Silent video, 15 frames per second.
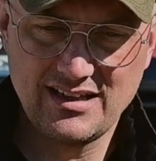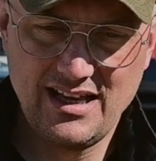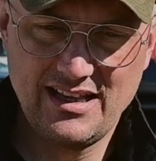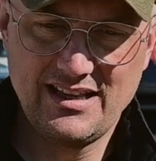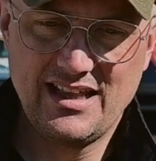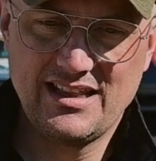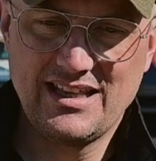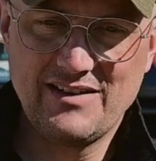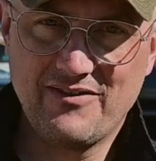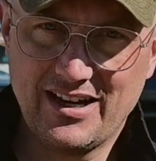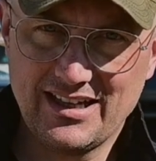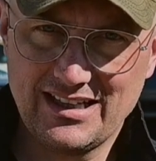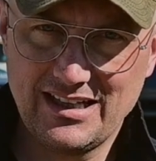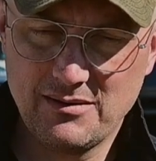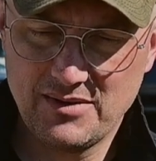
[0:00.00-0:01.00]
and then the
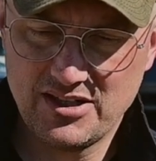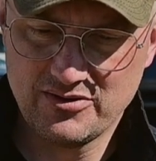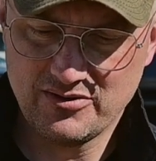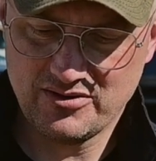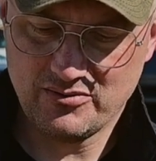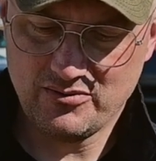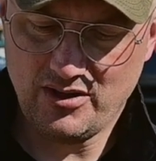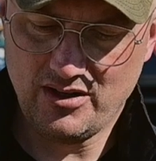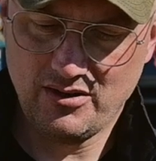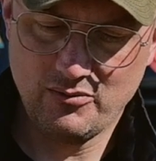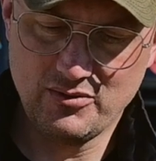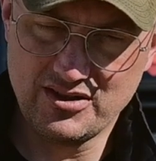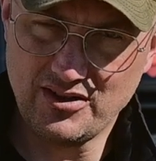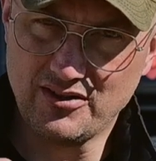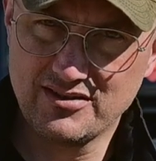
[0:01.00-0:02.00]
final image
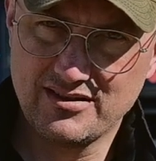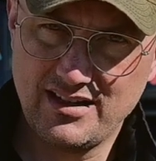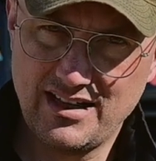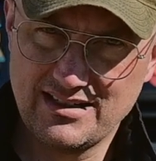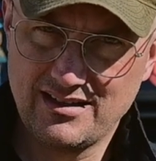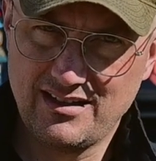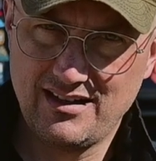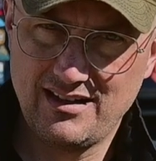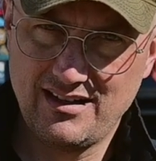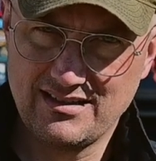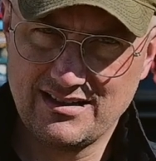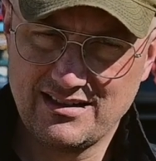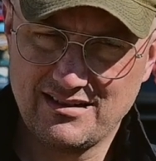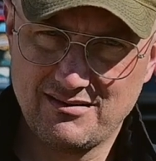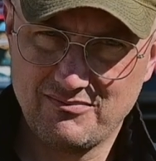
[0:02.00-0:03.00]
results as
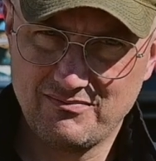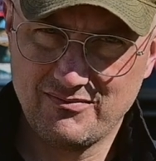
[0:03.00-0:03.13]
a